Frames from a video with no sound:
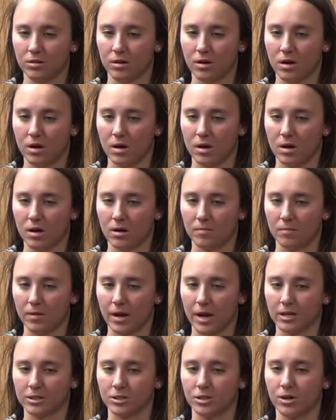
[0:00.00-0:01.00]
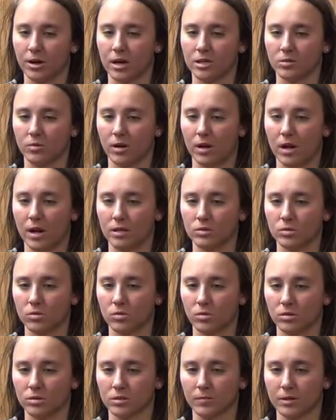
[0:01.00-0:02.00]
I actually graduated high
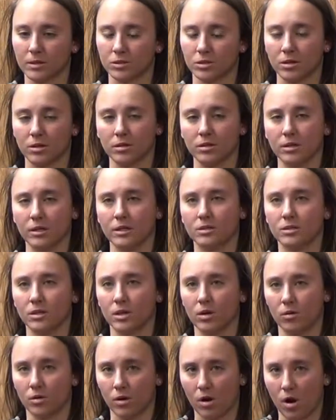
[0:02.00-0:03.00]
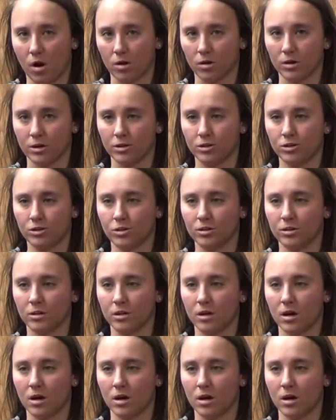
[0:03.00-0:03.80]
school a semester early to go to college